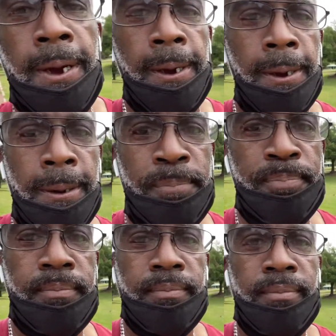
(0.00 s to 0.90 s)
Um,
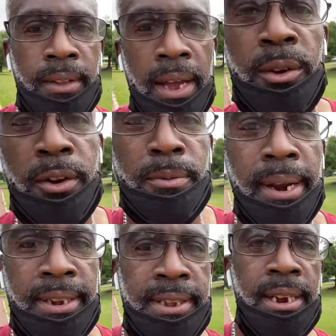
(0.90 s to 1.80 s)
I know
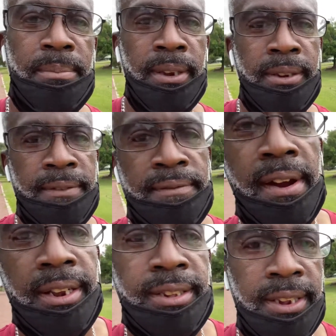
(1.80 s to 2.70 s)
everybody's celebrating Good
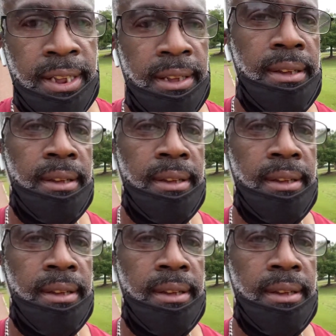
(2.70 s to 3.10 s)
Friday today,